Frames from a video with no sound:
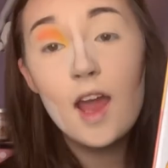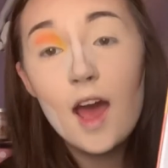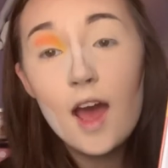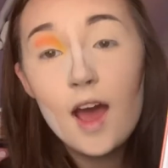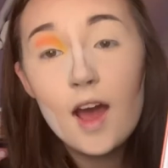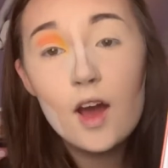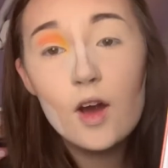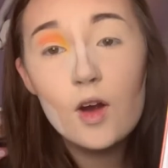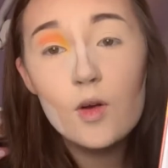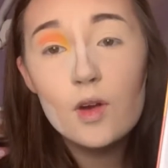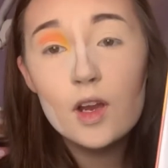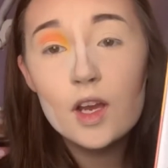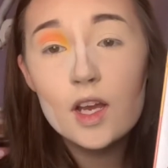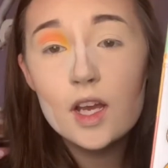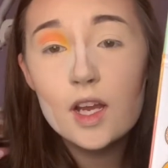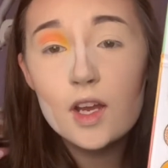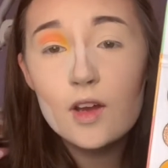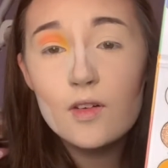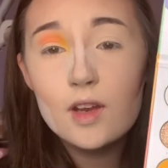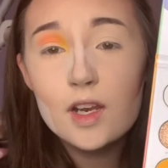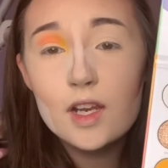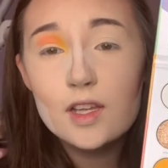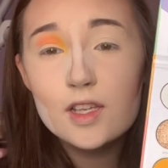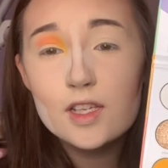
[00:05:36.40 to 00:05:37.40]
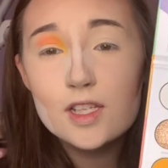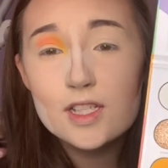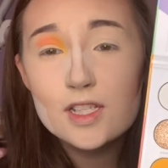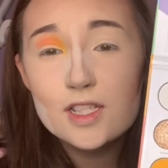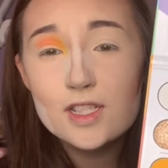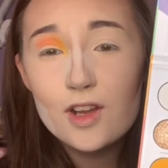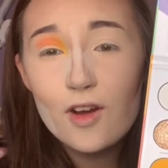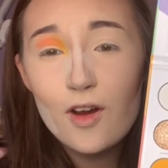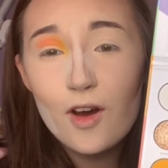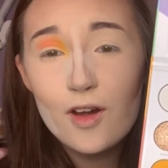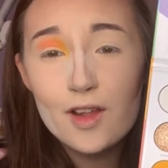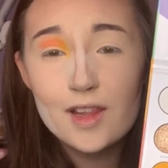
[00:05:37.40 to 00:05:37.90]
Now we're gonna go into something
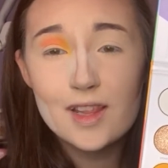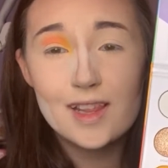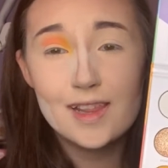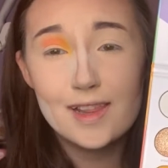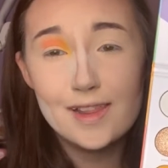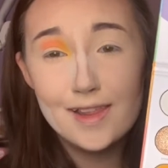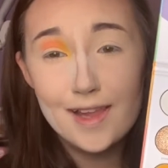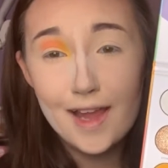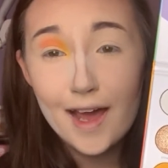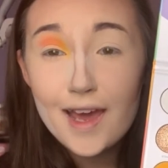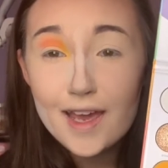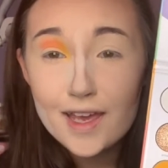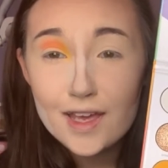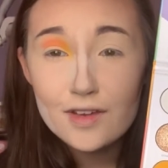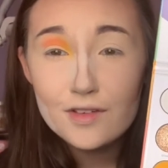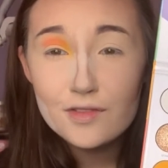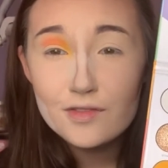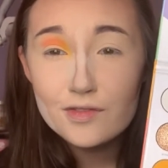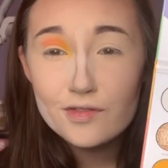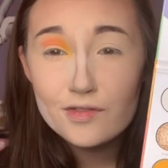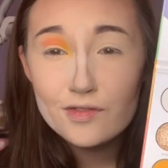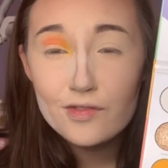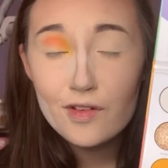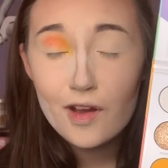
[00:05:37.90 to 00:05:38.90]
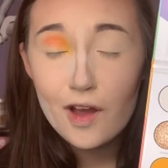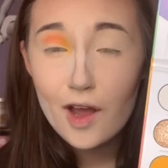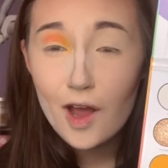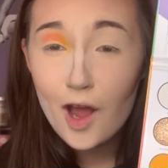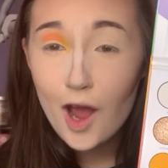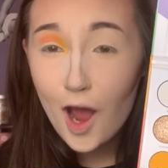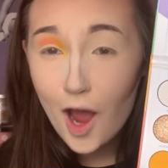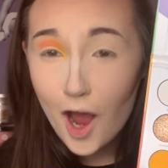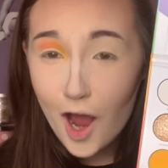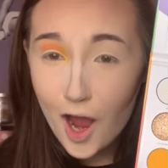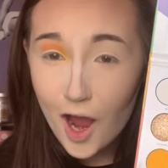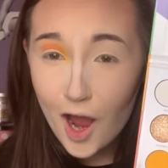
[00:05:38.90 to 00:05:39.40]
called Life.
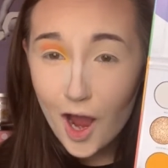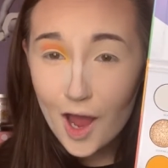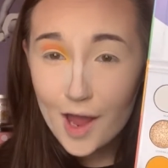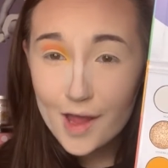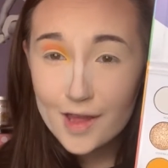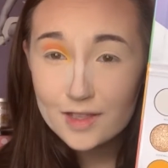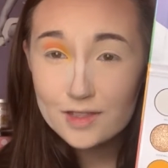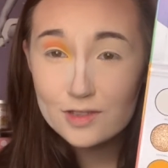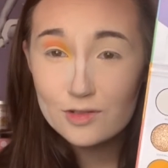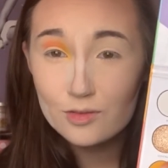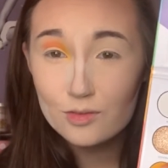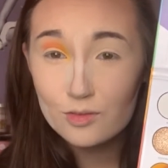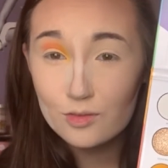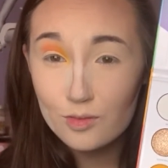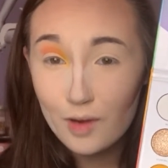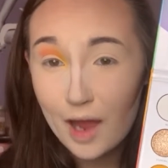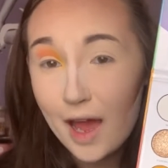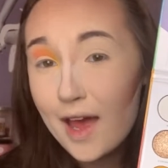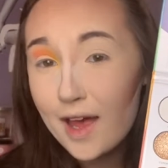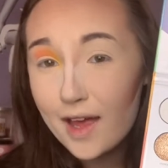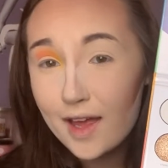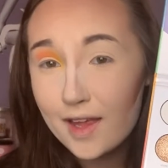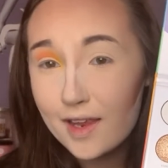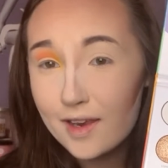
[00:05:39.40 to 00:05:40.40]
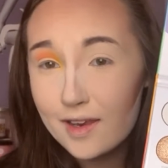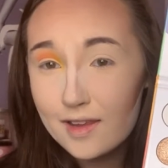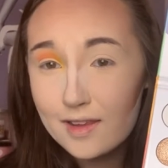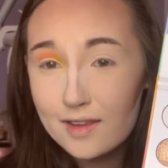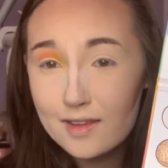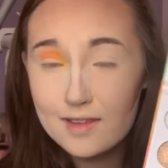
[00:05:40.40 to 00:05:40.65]
It's red.